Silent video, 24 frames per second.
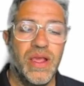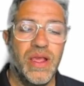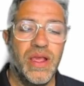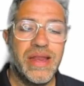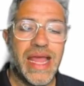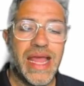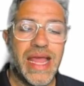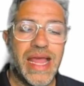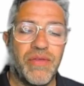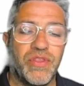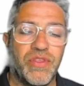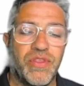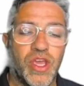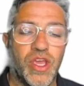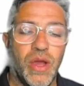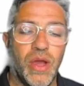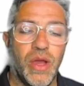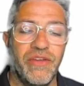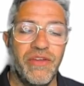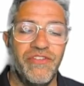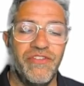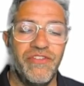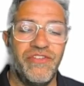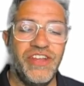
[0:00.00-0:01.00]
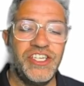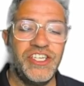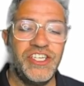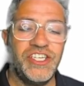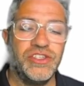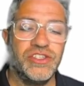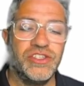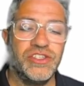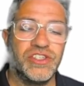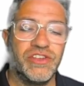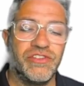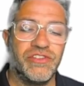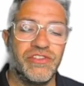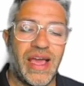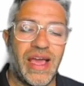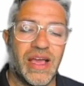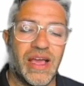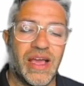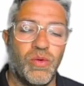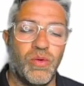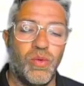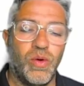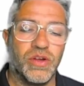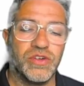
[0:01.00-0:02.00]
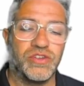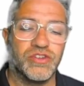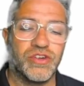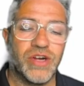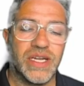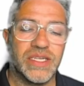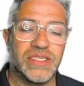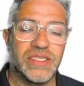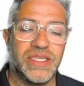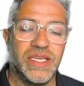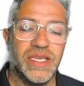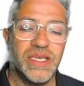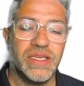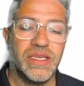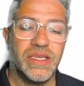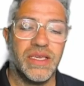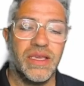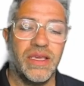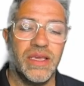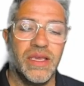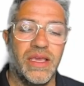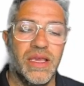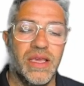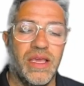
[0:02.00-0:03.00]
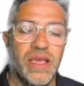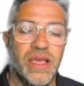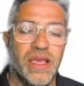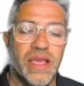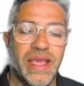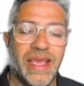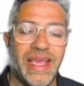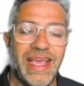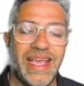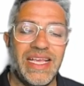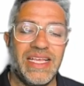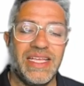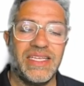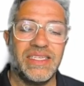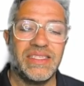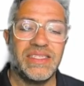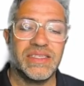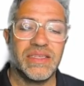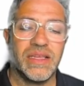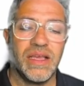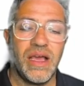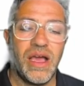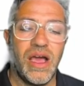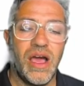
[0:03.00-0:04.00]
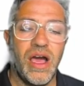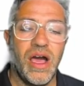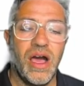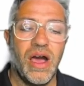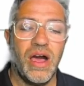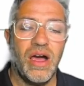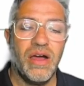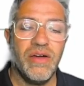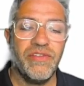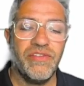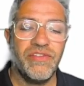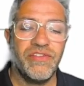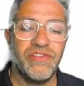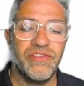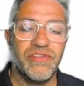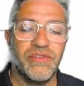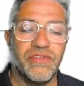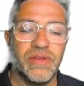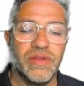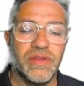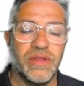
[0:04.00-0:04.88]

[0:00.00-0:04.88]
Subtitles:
Now, the coefficient of our quadratic is half